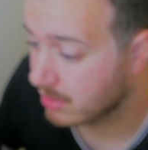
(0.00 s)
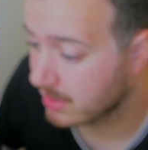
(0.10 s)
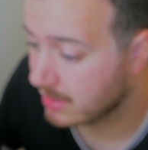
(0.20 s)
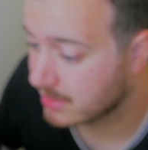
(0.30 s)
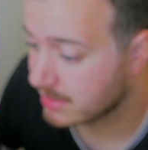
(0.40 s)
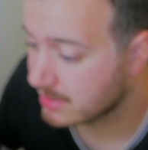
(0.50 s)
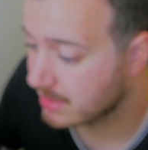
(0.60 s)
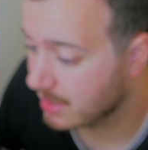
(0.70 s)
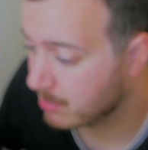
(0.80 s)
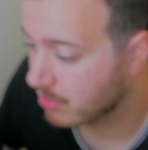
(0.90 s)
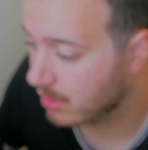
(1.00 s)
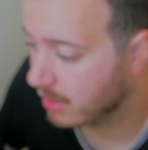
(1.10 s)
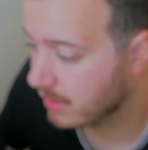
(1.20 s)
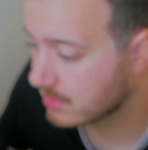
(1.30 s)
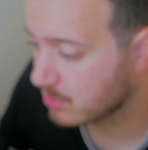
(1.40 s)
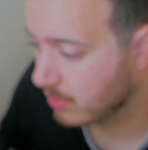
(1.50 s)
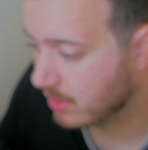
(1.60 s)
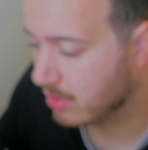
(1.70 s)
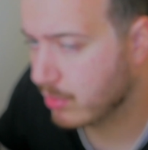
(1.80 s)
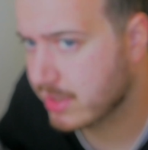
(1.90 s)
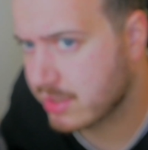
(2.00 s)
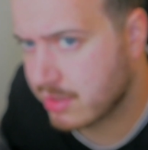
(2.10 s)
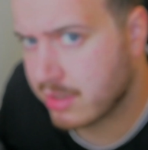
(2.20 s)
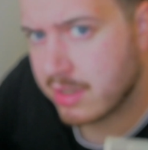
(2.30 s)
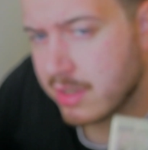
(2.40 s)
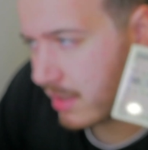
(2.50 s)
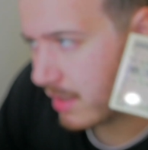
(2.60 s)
as a samurai as well, which I